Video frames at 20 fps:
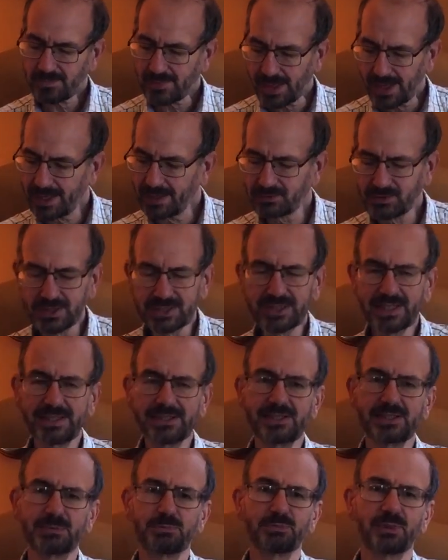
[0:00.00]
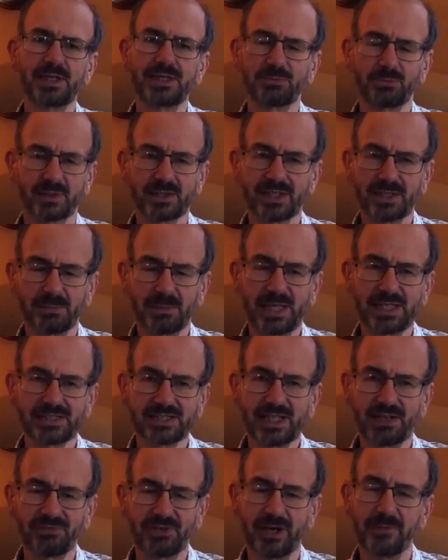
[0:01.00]
I have to say this is brilliant, one of the
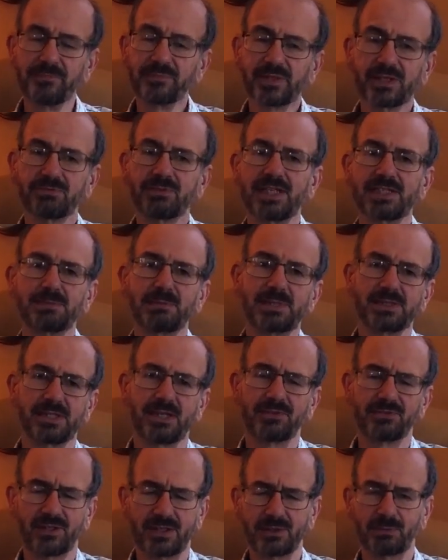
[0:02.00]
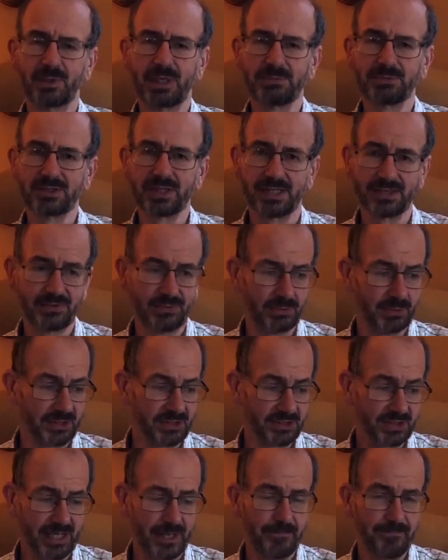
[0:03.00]
best ever. Recipe's over on the website if you
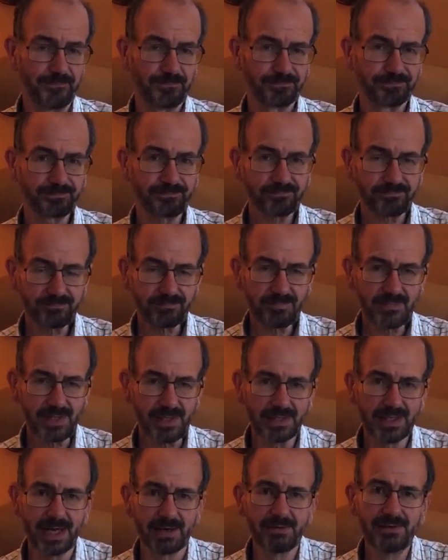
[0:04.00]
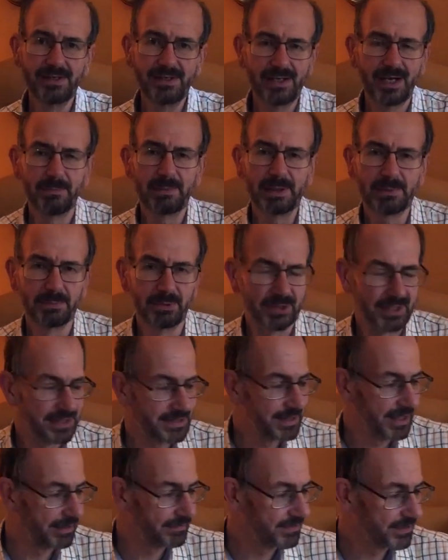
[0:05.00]
want it. Now, I better put this
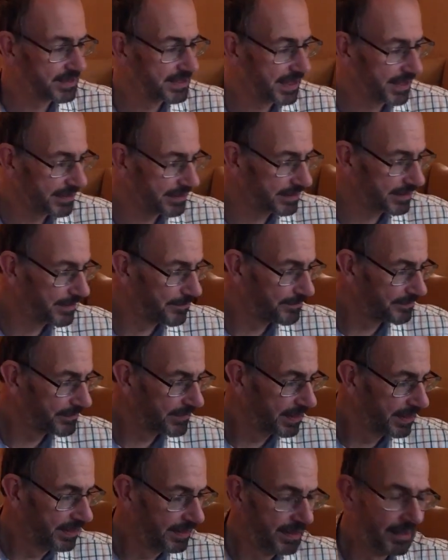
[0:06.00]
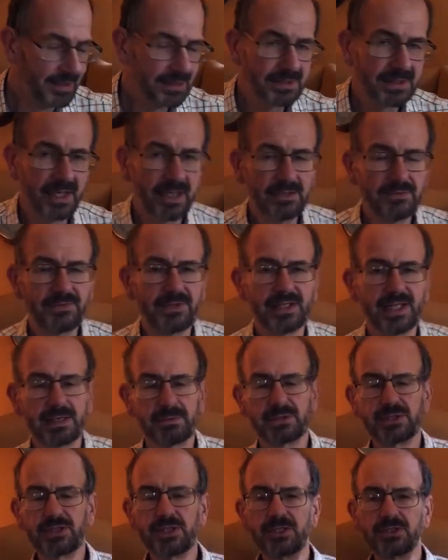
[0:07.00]
down for a second. So hopefully that
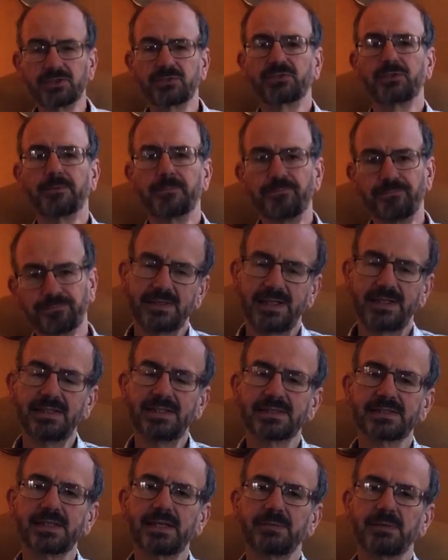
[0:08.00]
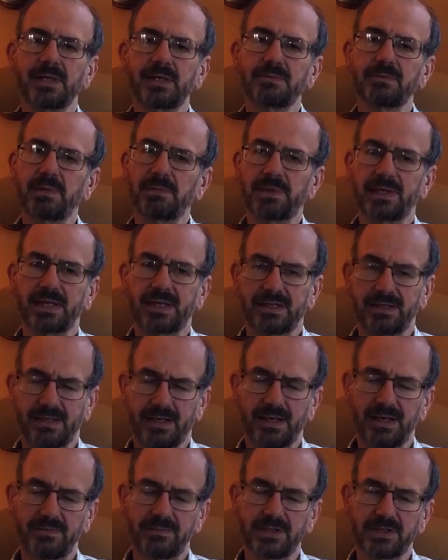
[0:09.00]
was useful. In the summer, when we get a
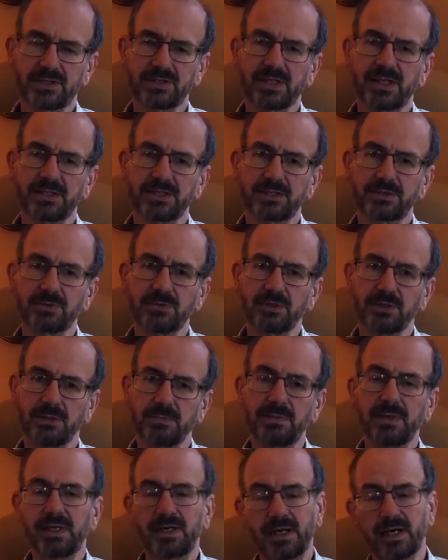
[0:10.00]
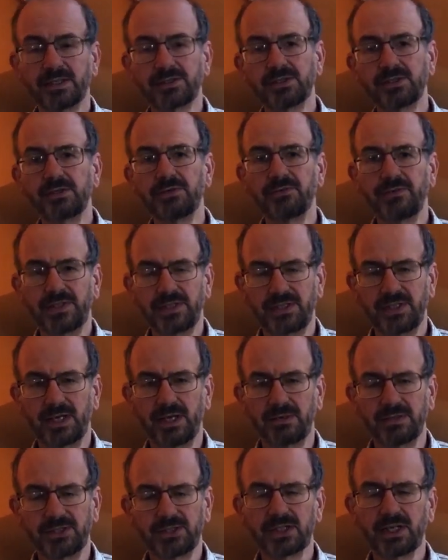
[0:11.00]
hive that's trying to swarm, I'll do a
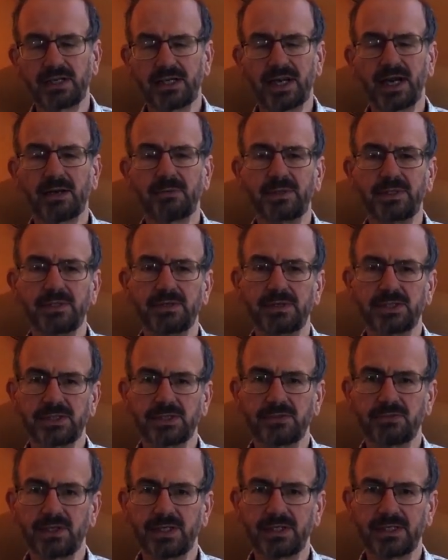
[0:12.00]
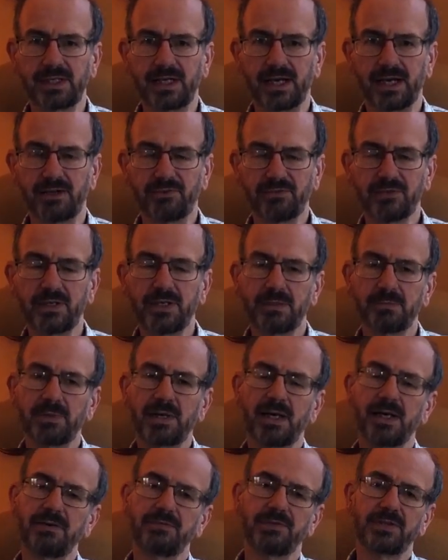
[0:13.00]
video and show you how we do it in real life. But
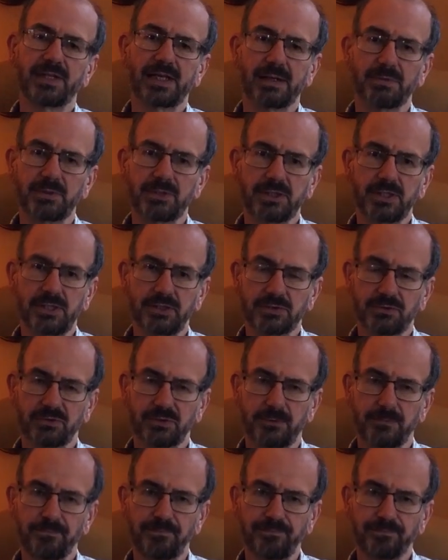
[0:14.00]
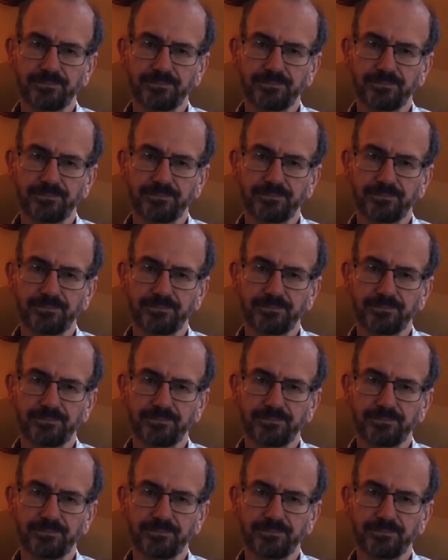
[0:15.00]
hopefully that was useful.